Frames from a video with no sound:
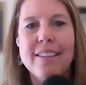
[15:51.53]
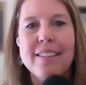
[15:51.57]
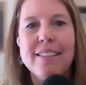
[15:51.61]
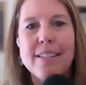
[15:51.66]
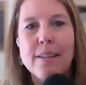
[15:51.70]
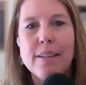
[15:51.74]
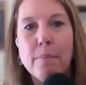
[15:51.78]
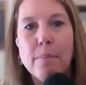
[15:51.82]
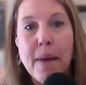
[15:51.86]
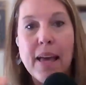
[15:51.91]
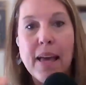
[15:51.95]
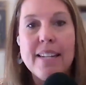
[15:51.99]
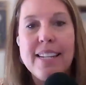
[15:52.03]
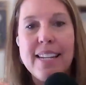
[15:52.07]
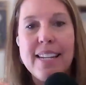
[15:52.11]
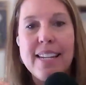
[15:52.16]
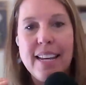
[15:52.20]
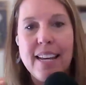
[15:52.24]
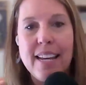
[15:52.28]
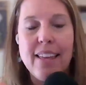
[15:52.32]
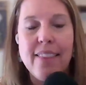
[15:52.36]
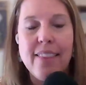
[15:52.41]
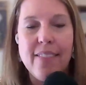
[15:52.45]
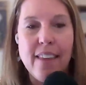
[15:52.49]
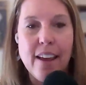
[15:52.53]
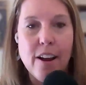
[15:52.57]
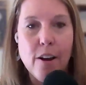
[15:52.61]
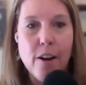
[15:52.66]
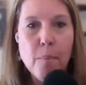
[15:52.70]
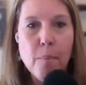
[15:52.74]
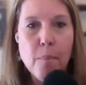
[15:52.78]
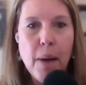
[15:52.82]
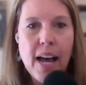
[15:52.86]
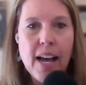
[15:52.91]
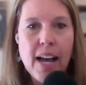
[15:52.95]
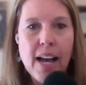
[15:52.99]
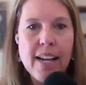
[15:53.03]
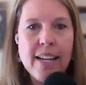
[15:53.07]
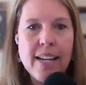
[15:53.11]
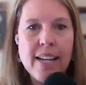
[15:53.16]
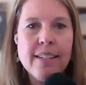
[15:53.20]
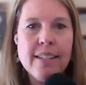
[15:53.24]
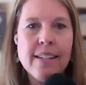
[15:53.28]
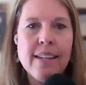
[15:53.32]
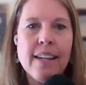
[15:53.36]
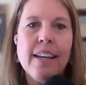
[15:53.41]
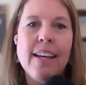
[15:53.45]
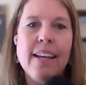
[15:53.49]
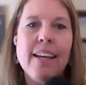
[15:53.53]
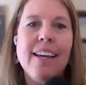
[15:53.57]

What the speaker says: cement it in their mind.